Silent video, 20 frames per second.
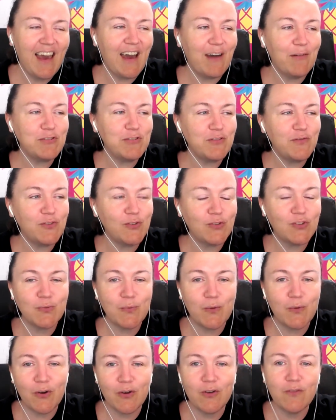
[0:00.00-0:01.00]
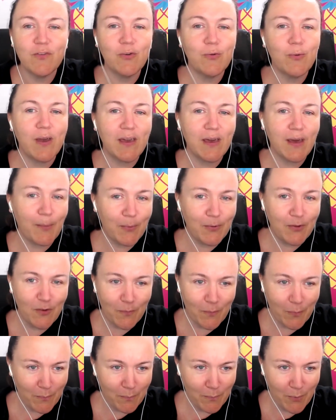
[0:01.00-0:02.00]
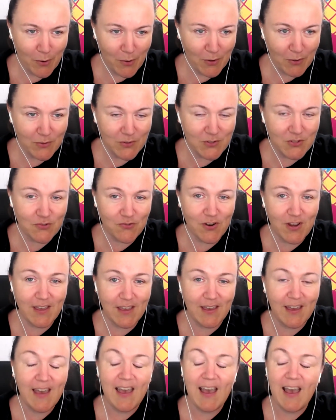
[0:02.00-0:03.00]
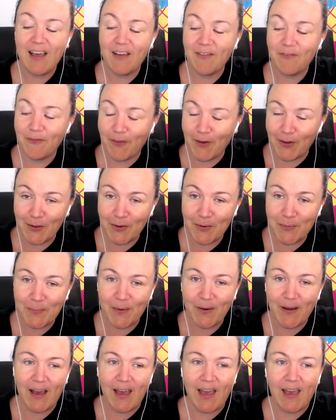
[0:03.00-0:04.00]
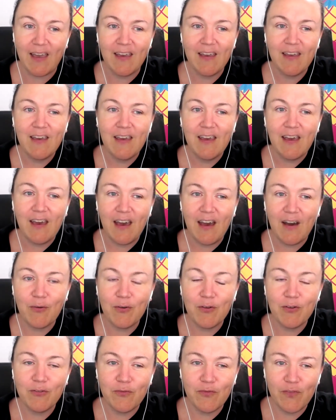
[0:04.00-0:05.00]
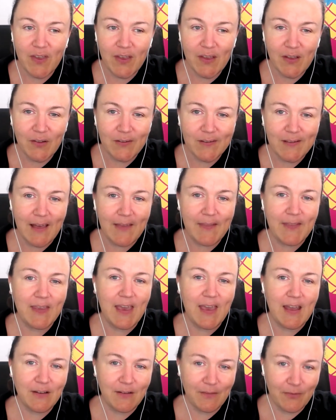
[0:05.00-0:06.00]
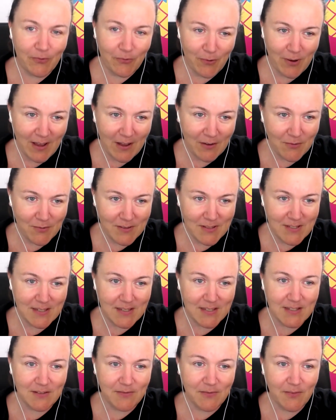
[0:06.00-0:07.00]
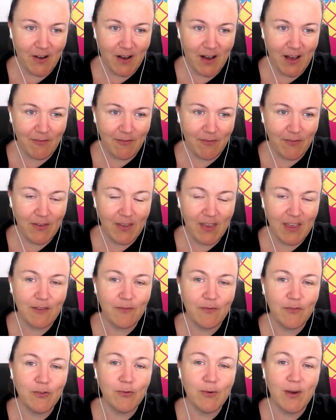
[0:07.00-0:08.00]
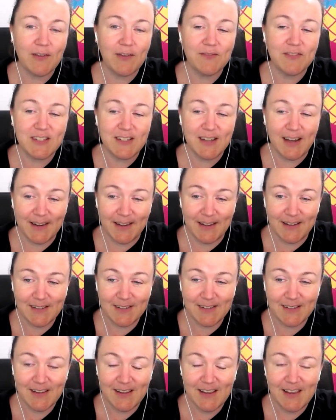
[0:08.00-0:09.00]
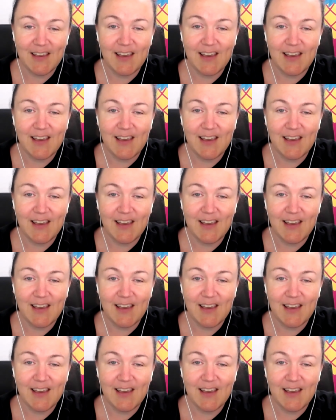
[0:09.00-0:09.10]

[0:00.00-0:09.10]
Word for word: How would you feel tomorrow if you wake up and you've broken your streak? Followed by, how will you feel at the end of 365 if you have done it?